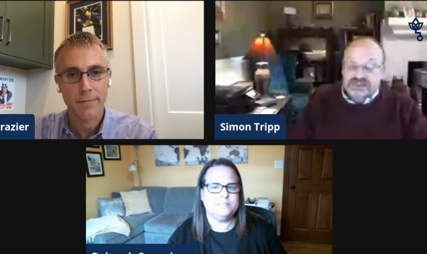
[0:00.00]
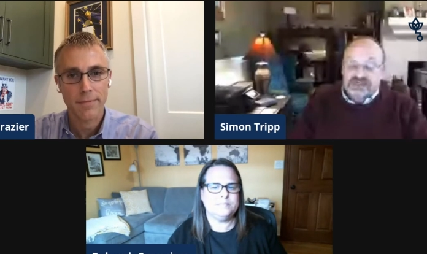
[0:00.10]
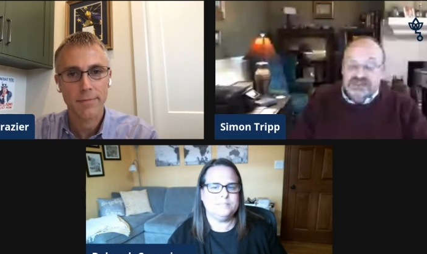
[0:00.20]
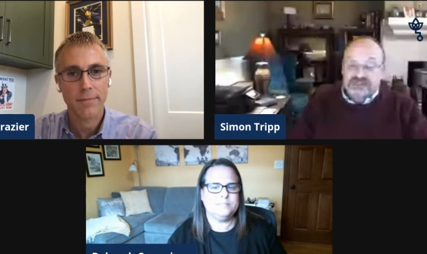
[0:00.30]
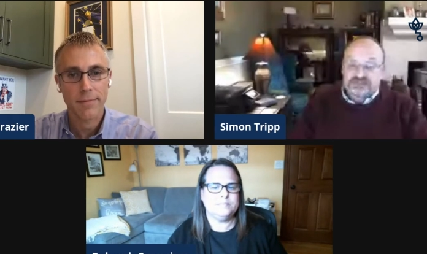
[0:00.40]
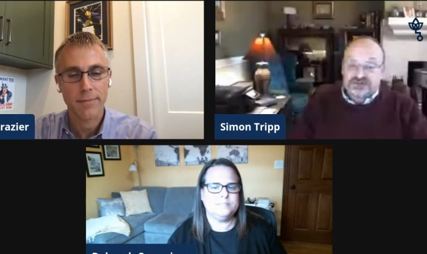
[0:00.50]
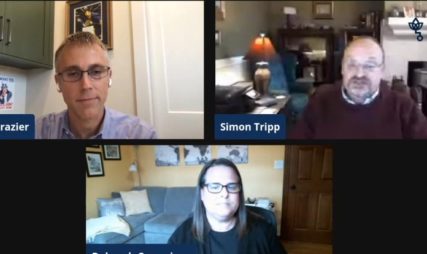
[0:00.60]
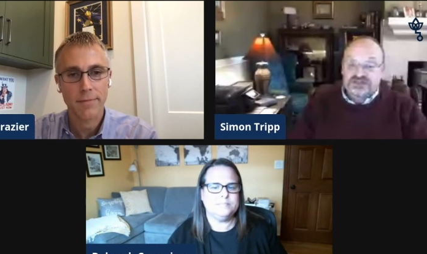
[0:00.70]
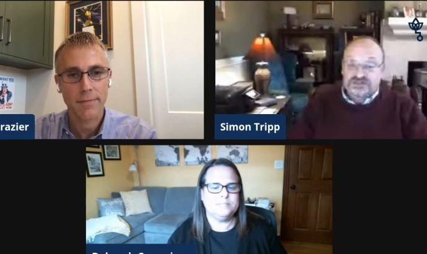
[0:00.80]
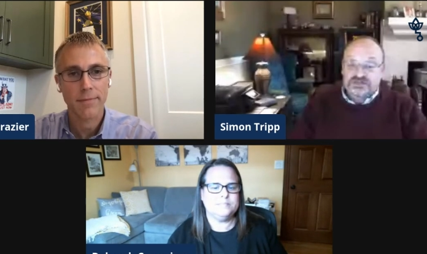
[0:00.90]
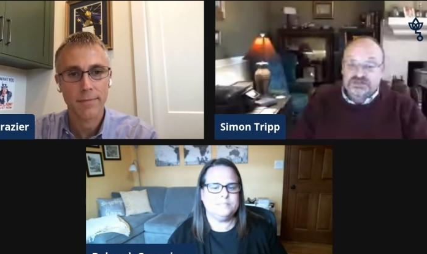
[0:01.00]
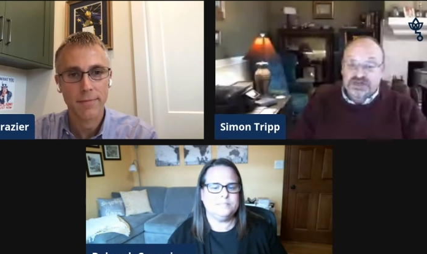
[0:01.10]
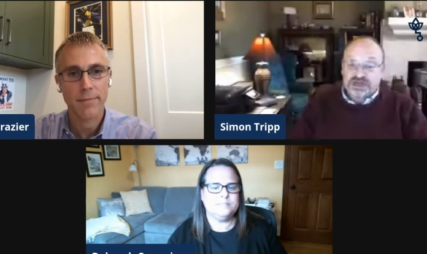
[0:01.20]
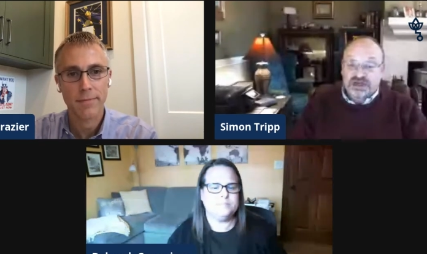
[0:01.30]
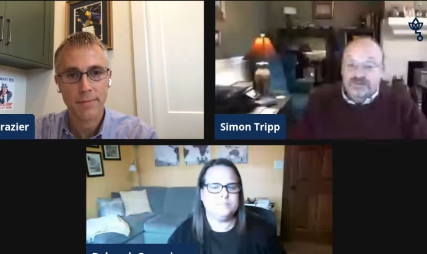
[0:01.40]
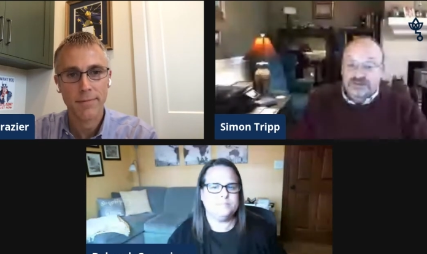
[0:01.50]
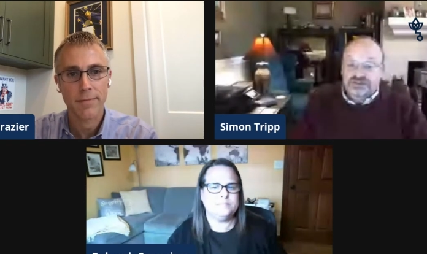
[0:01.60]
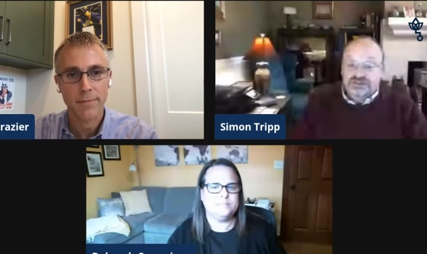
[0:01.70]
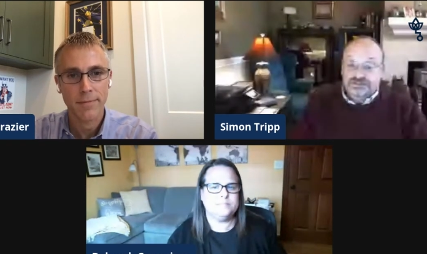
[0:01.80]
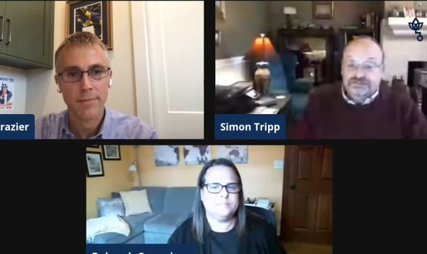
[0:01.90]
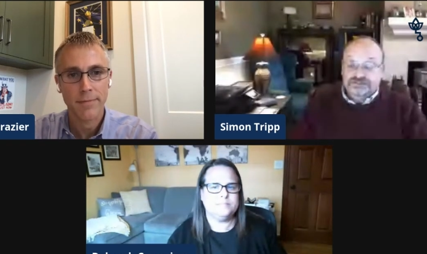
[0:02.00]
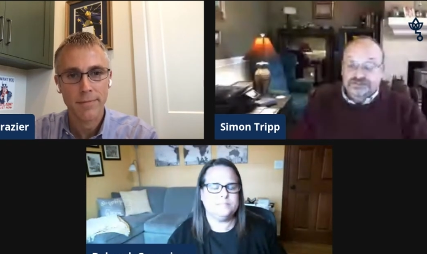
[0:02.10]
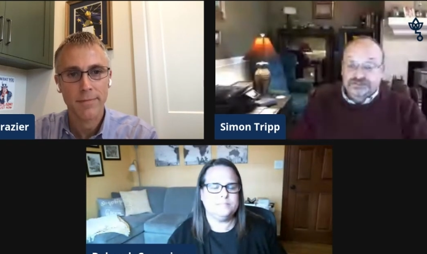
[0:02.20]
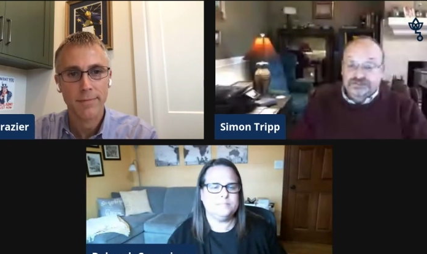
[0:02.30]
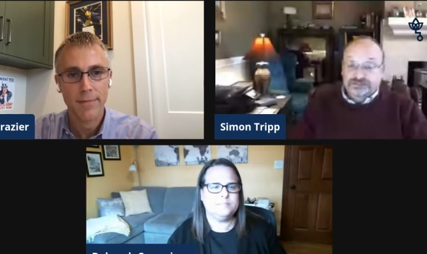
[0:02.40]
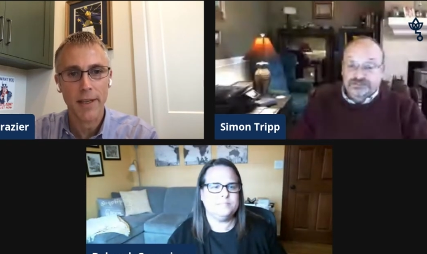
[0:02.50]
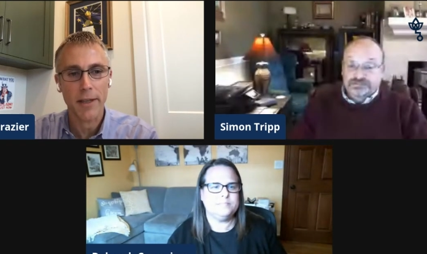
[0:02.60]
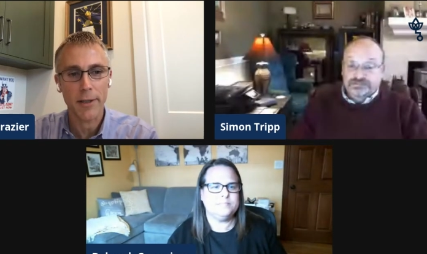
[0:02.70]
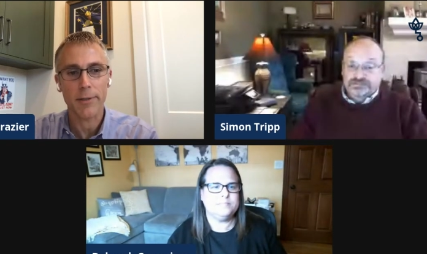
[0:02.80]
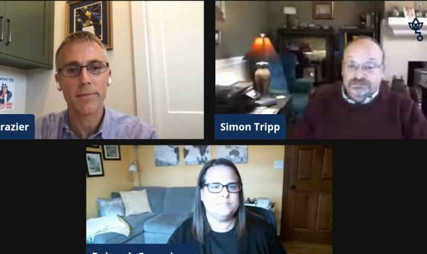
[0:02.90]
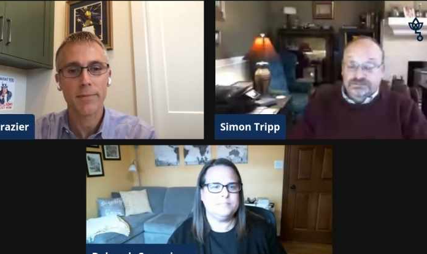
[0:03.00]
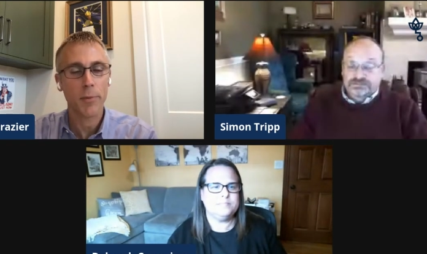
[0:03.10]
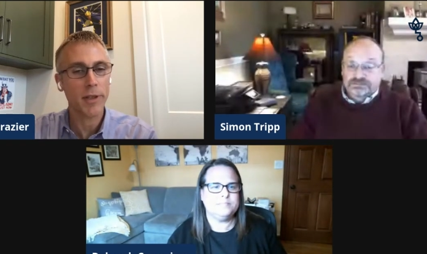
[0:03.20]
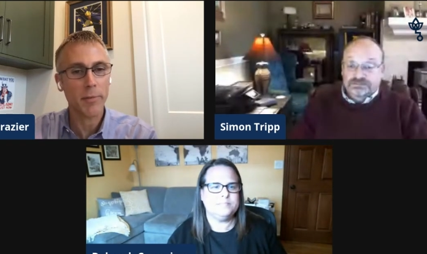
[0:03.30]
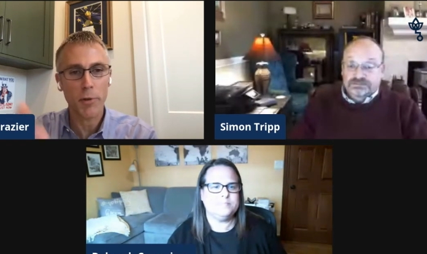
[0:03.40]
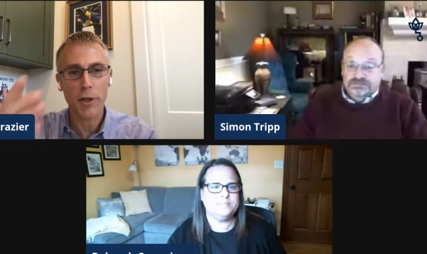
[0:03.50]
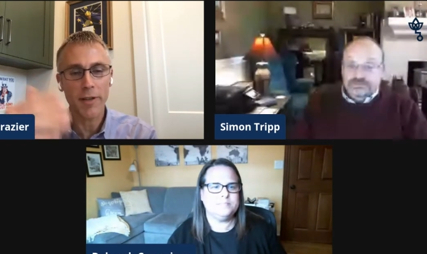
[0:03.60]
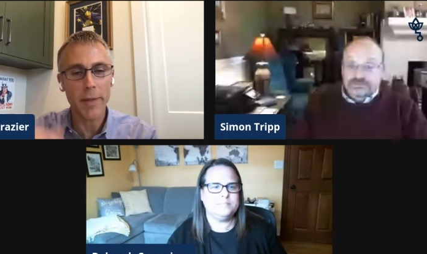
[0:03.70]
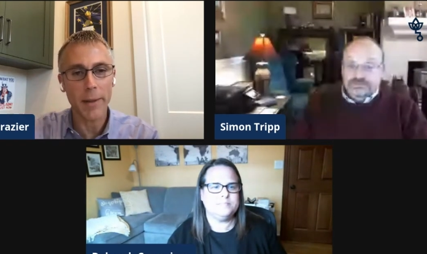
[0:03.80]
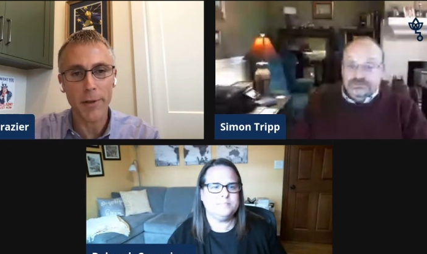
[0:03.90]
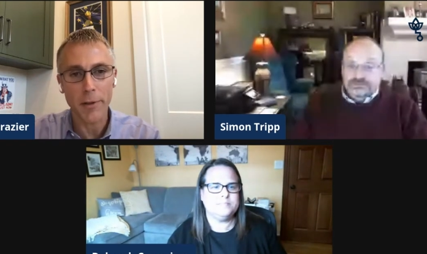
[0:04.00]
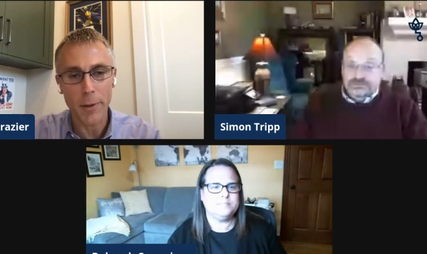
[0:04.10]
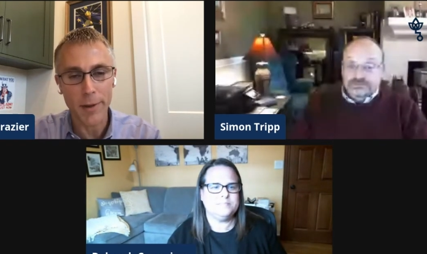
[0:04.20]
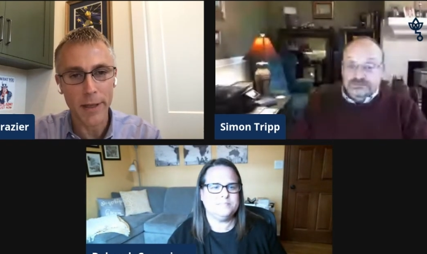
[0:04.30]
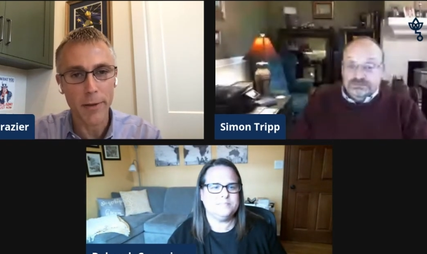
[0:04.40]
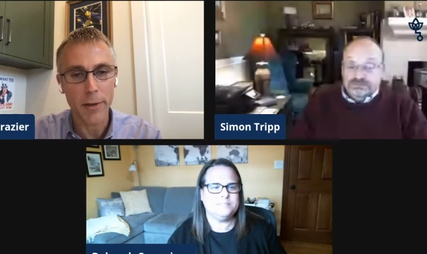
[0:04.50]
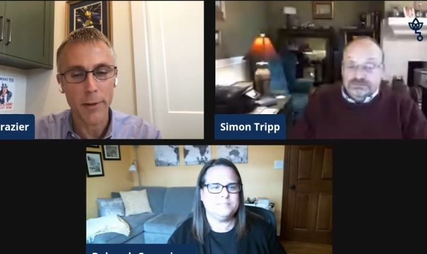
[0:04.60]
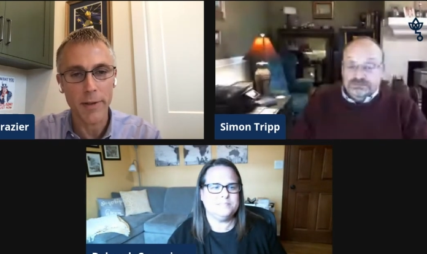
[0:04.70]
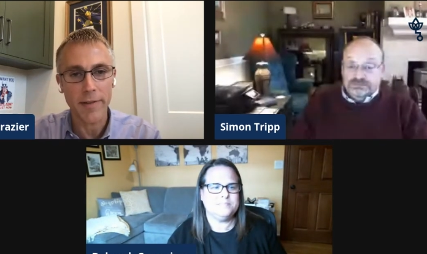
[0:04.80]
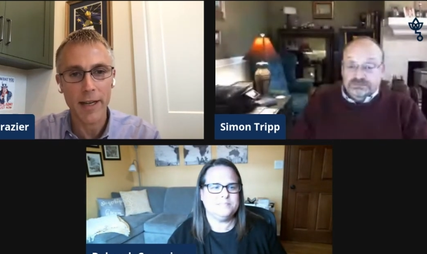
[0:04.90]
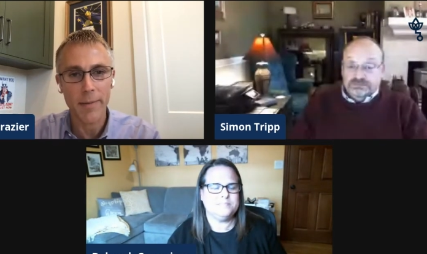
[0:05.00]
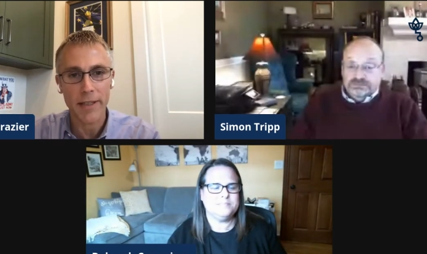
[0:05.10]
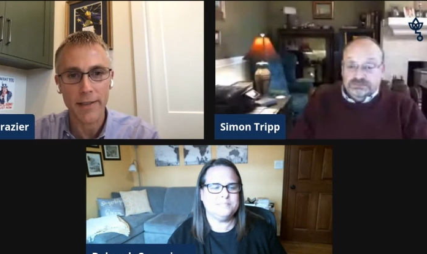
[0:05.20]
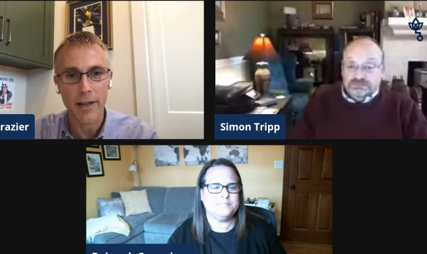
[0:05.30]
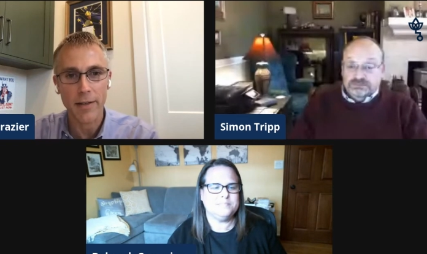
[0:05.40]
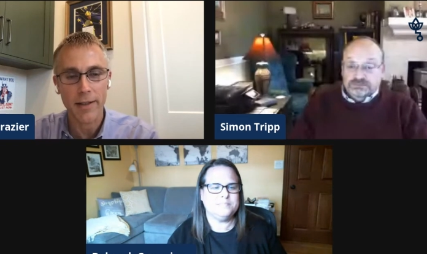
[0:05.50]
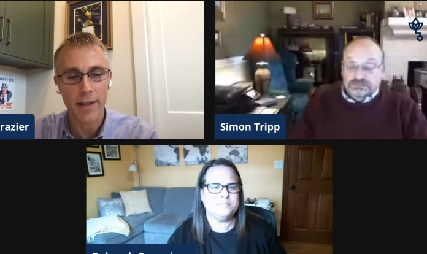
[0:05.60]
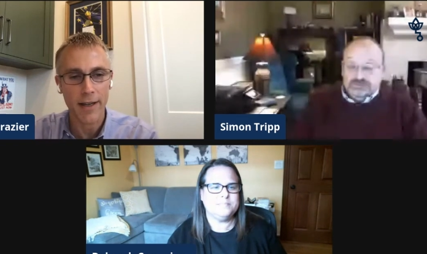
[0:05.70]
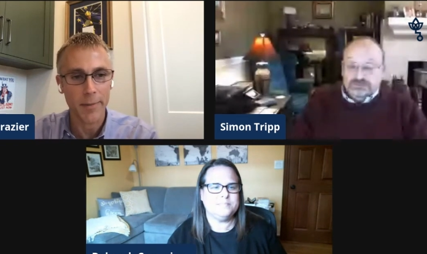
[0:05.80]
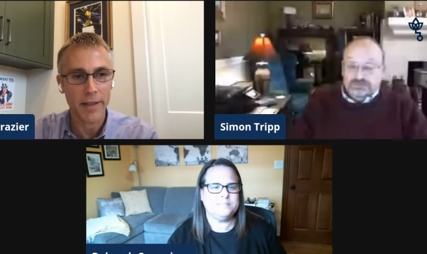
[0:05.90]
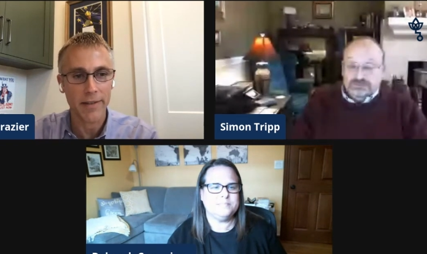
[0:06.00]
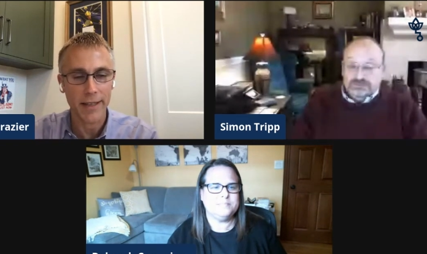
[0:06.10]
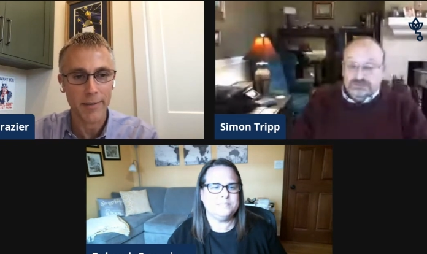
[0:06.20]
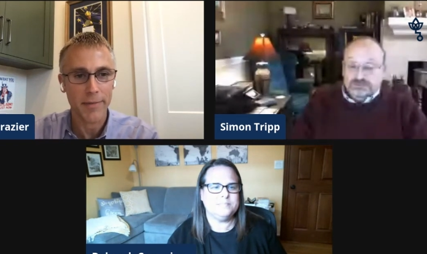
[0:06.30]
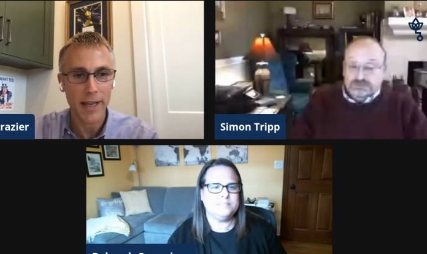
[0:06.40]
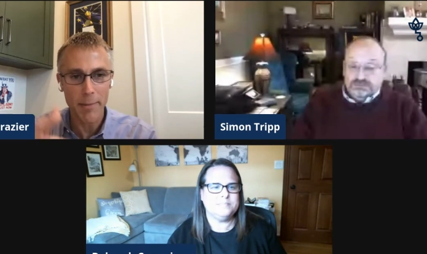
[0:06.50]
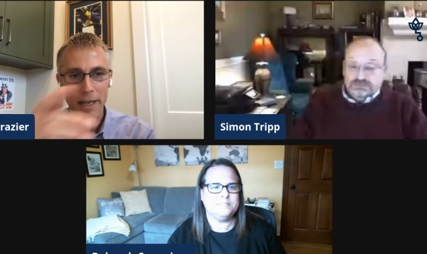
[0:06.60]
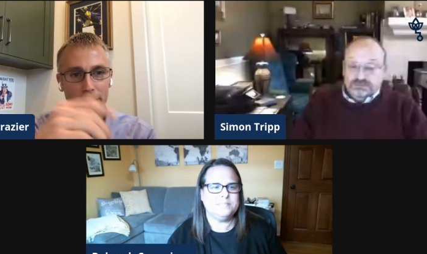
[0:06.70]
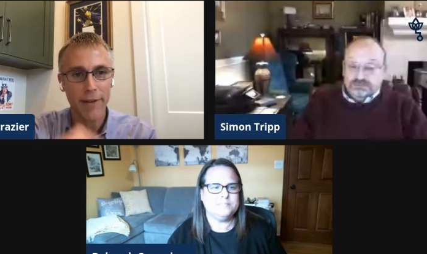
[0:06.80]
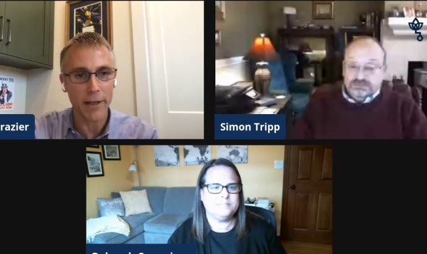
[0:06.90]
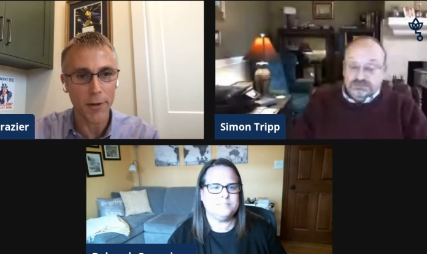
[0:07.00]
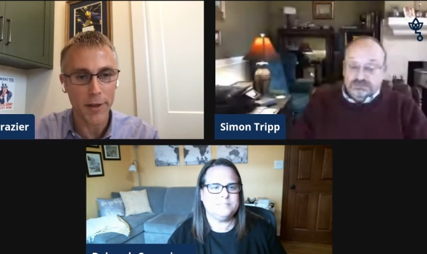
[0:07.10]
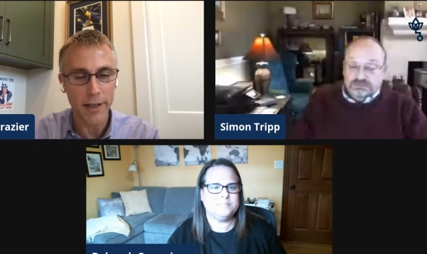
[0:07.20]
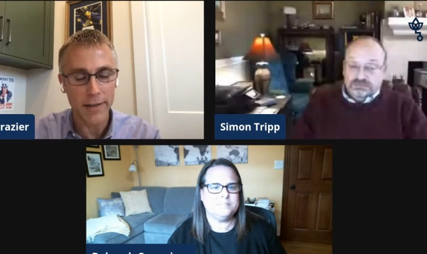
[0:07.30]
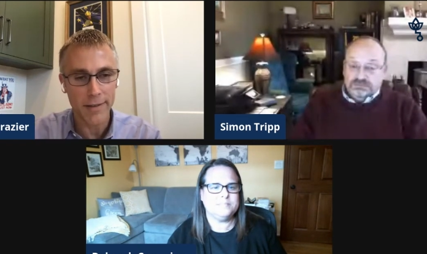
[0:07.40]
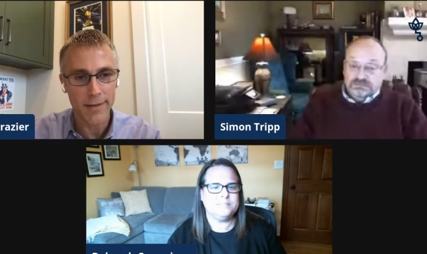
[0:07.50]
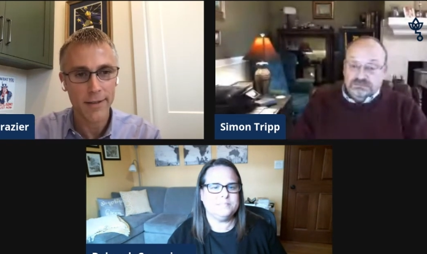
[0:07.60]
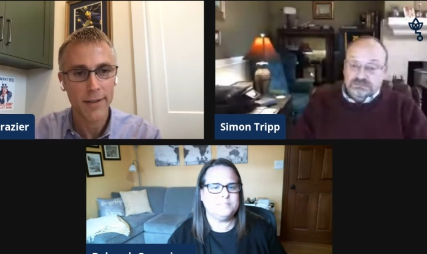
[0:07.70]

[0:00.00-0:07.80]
Speaker 1: it's impressive what's been accomplished.
Speaker 2: Thank you. Wouldn't couldn't have been able to do it without you and Deb and the entire TEConomy team. Deb, any final thoughts?